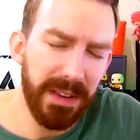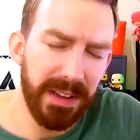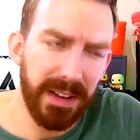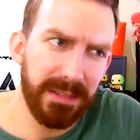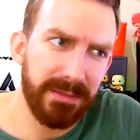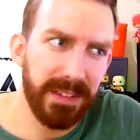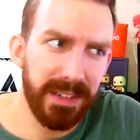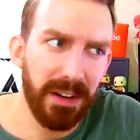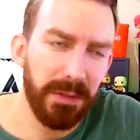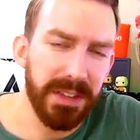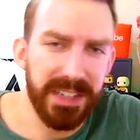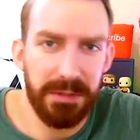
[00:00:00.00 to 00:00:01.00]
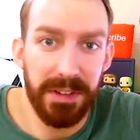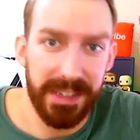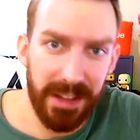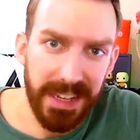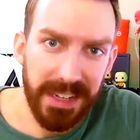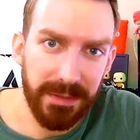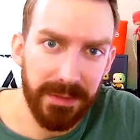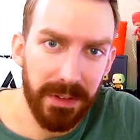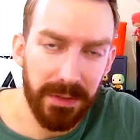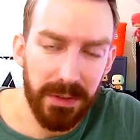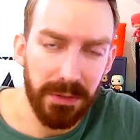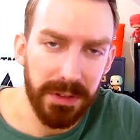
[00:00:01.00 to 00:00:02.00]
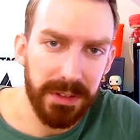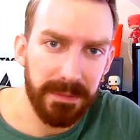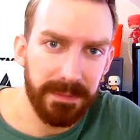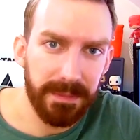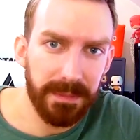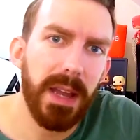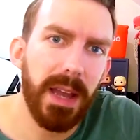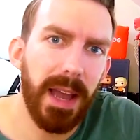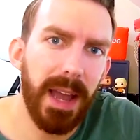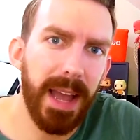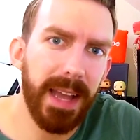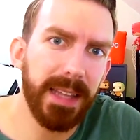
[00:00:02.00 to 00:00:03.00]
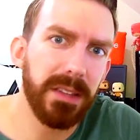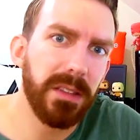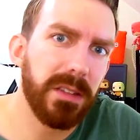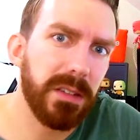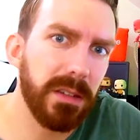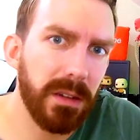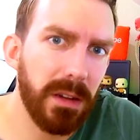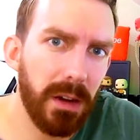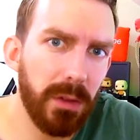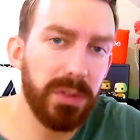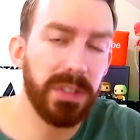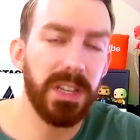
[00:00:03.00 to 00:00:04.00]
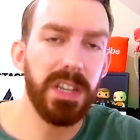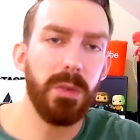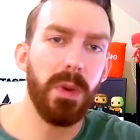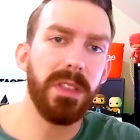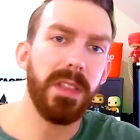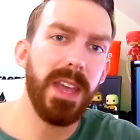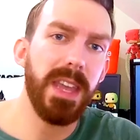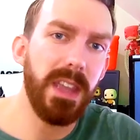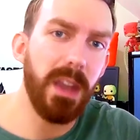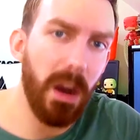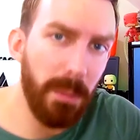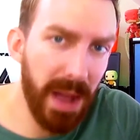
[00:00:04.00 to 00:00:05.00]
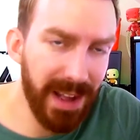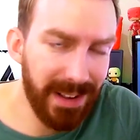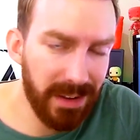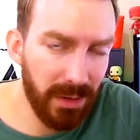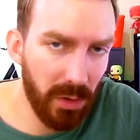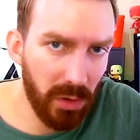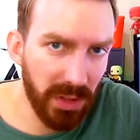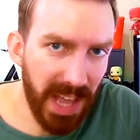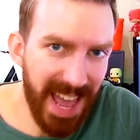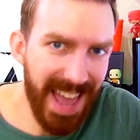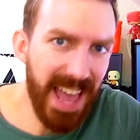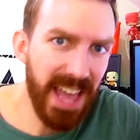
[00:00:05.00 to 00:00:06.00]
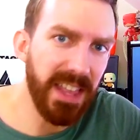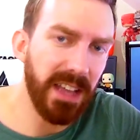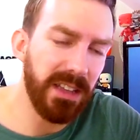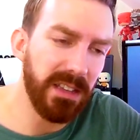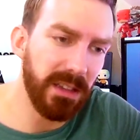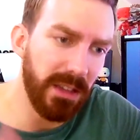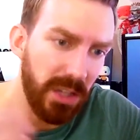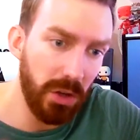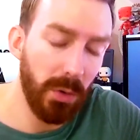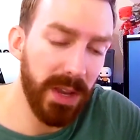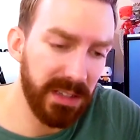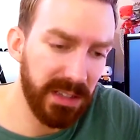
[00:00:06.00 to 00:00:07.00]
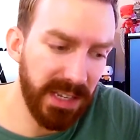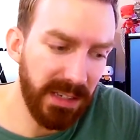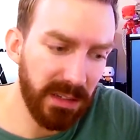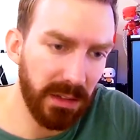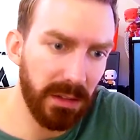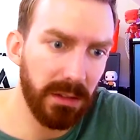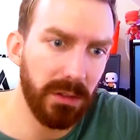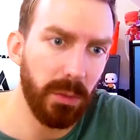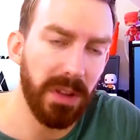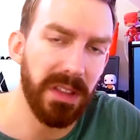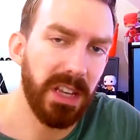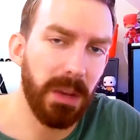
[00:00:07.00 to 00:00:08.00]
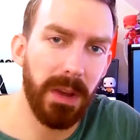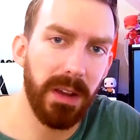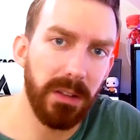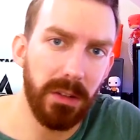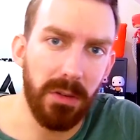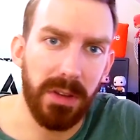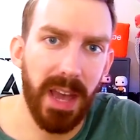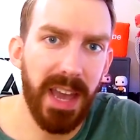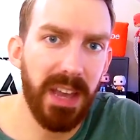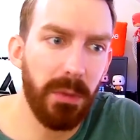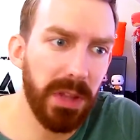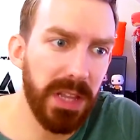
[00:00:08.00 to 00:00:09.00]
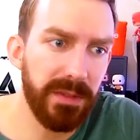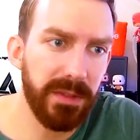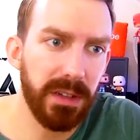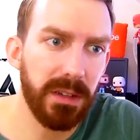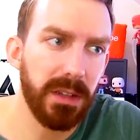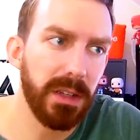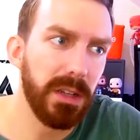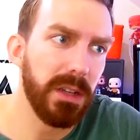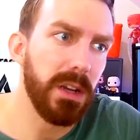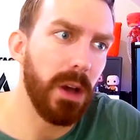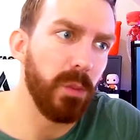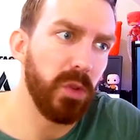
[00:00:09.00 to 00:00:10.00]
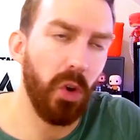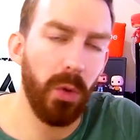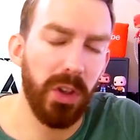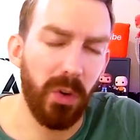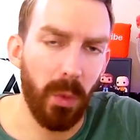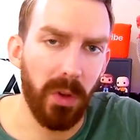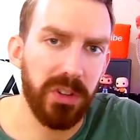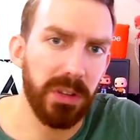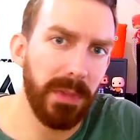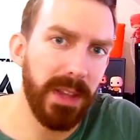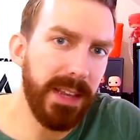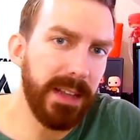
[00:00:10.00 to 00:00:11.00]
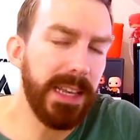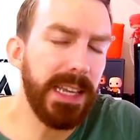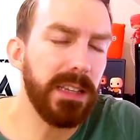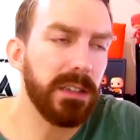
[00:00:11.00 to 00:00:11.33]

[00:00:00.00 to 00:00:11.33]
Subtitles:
I want to see what it's like, of course. And I'll also tell you when they are back on air. Now, these are US dates. I don't know when they come out in the UK or whatever. I'm sure you'll watch them legally.